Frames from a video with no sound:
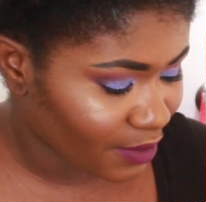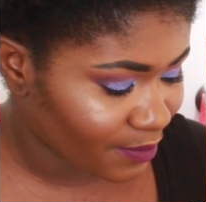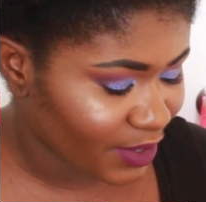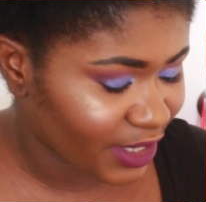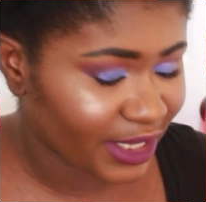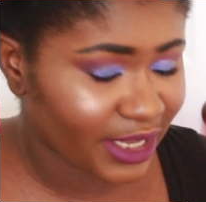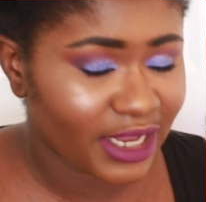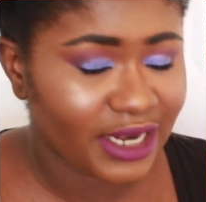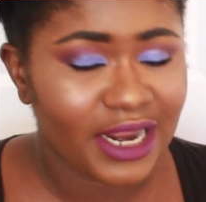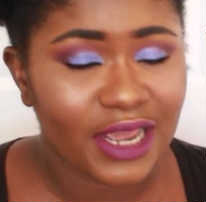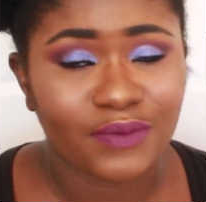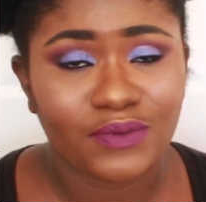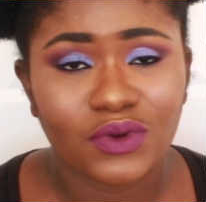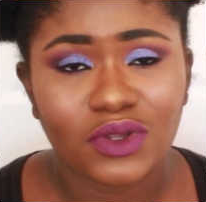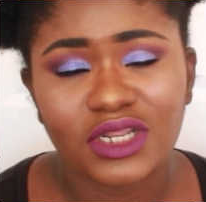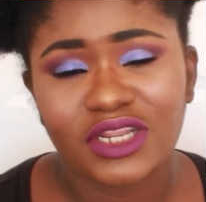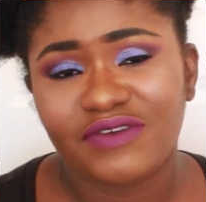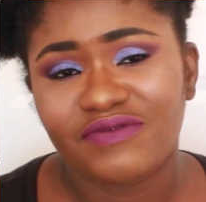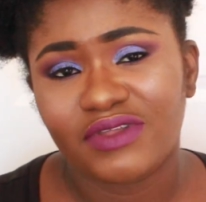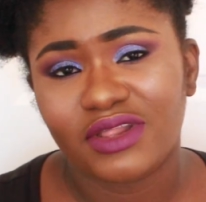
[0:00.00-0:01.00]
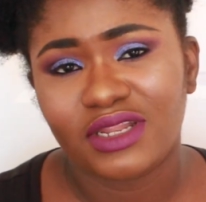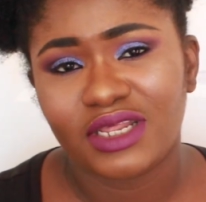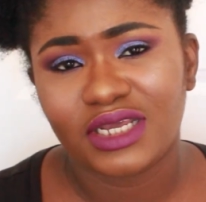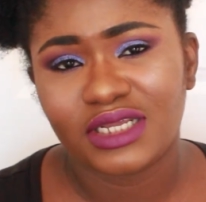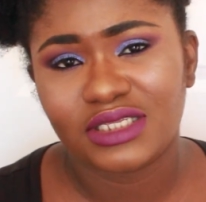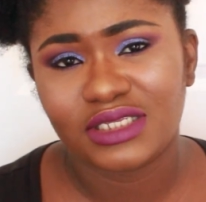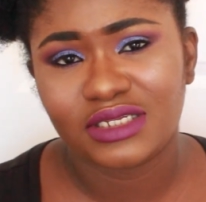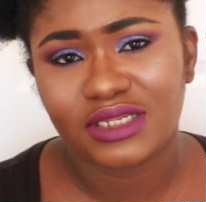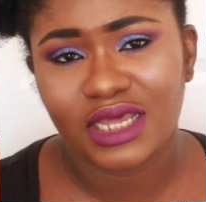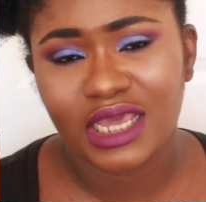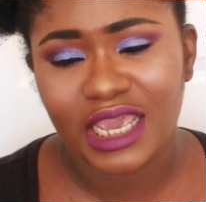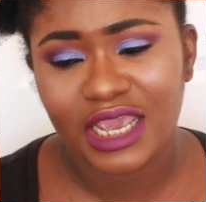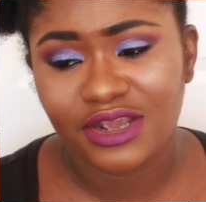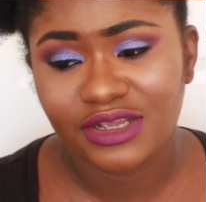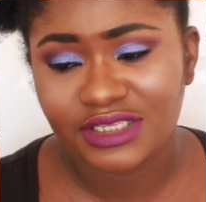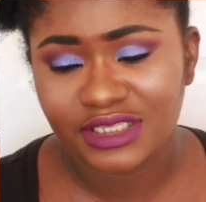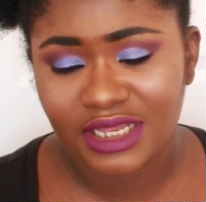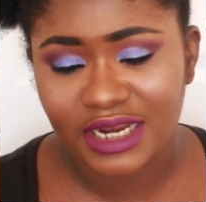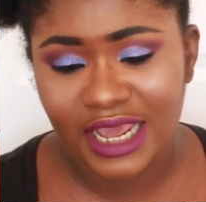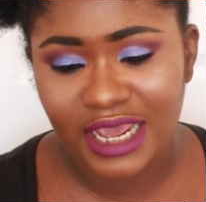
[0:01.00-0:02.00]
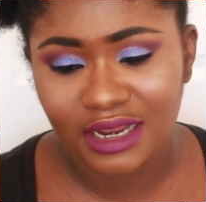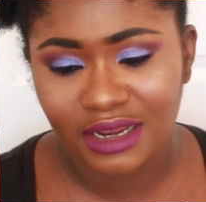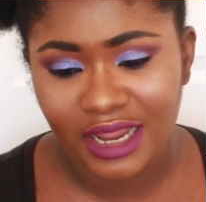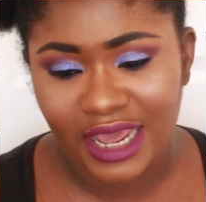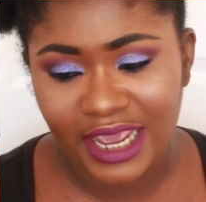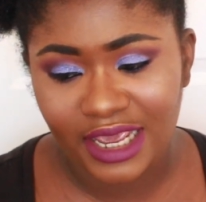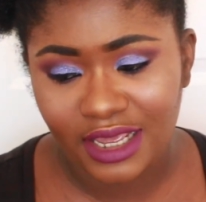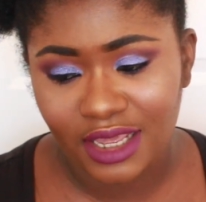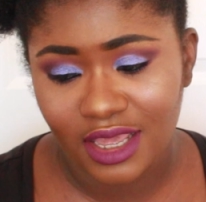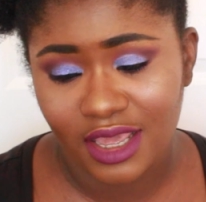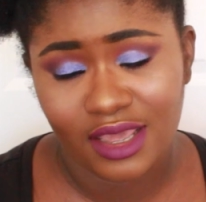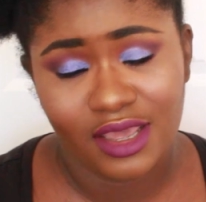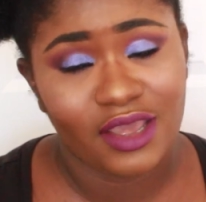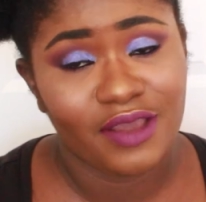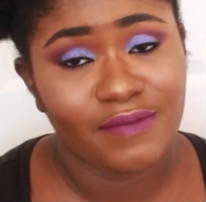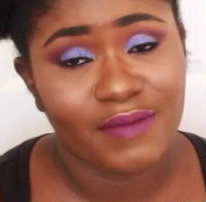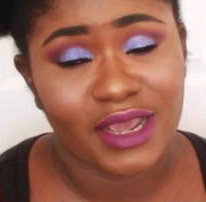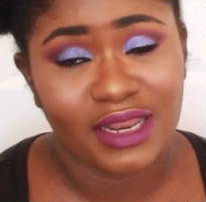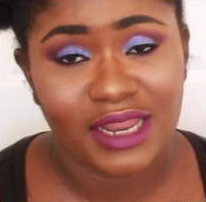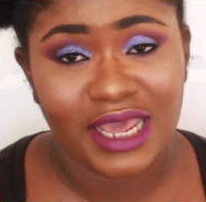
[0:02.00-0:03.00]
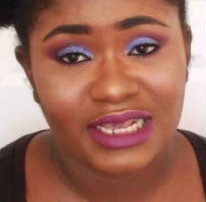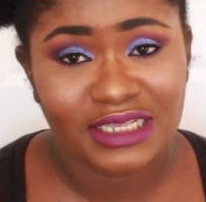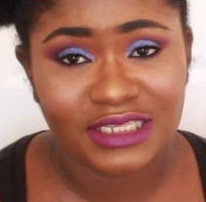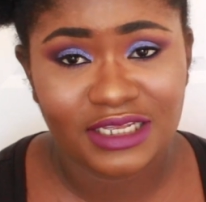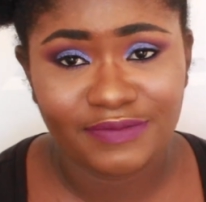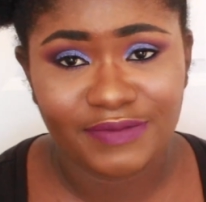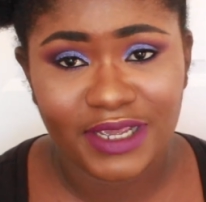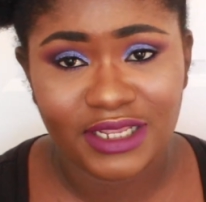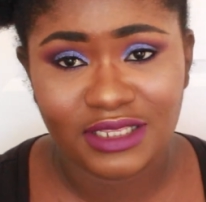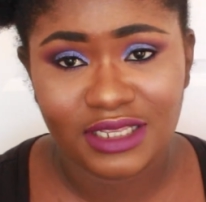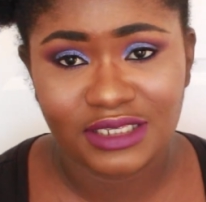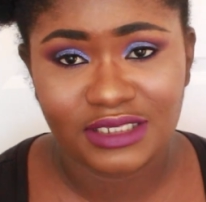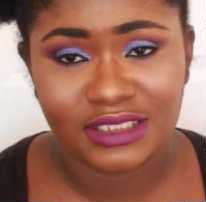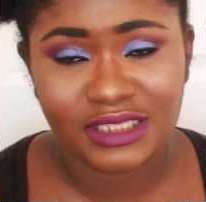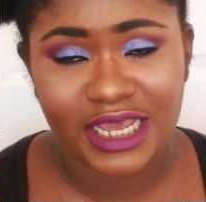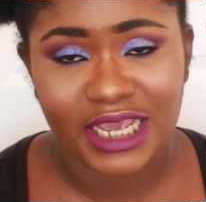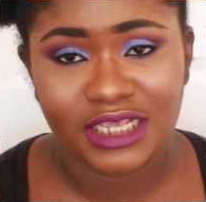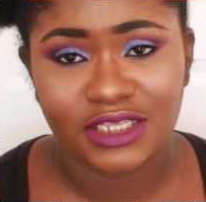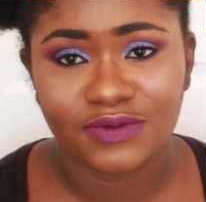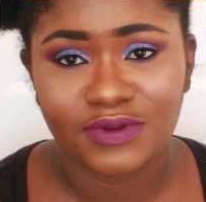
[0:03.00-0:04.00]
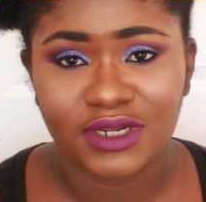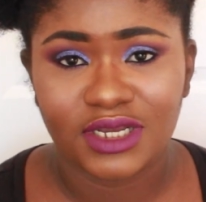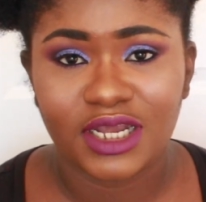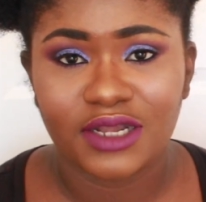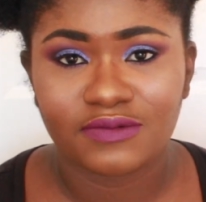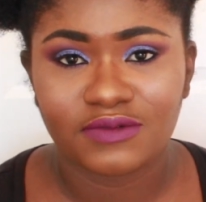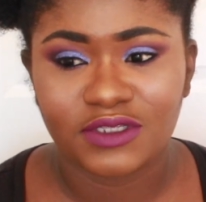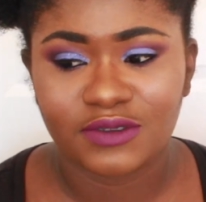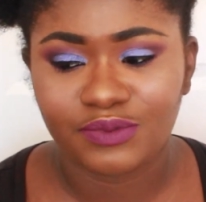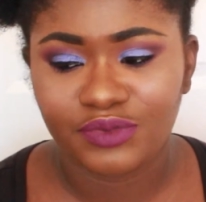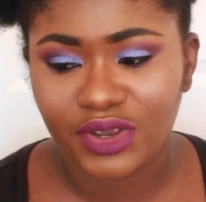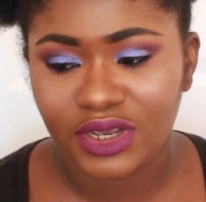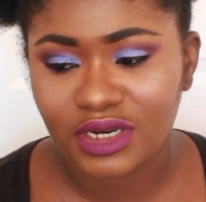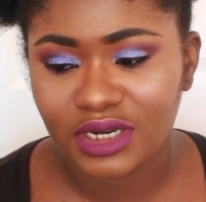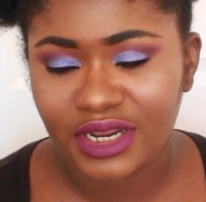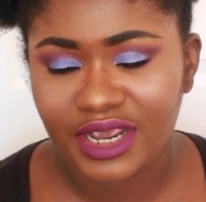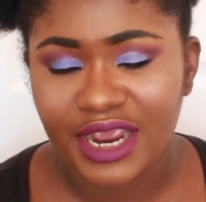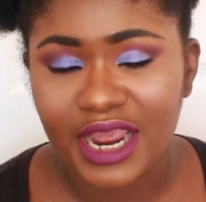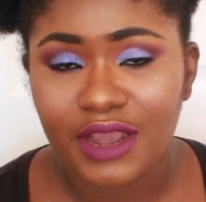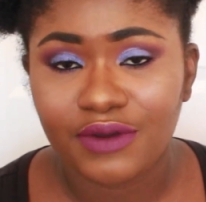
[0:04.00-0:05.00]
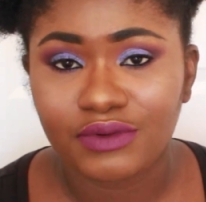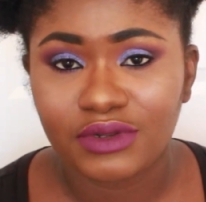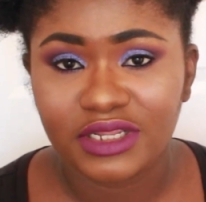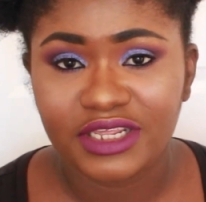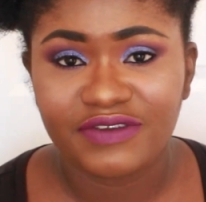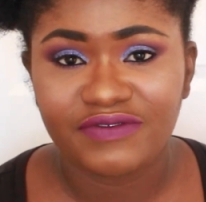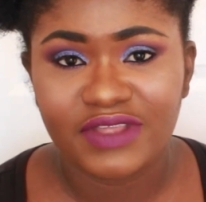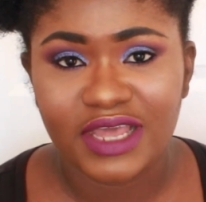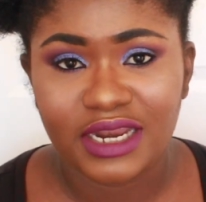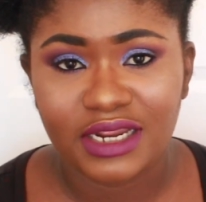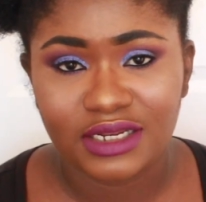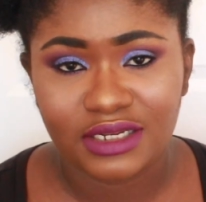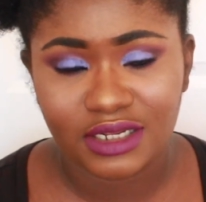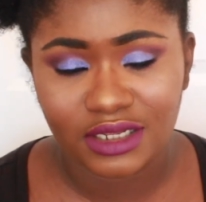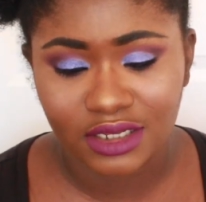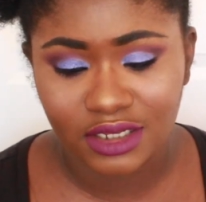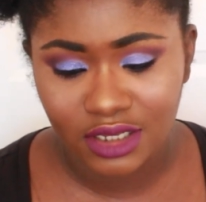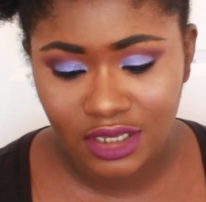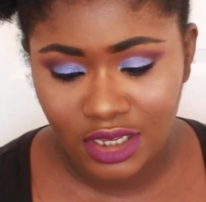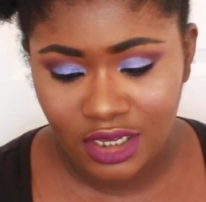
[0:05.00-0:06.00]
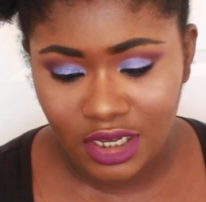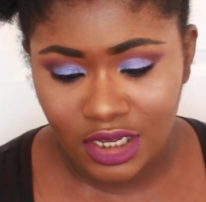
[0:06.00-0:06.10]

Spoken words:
Again, I will leave the link to the hairs that I like, my likes and my dislikes when it comes to braiding hair. I will leave that in the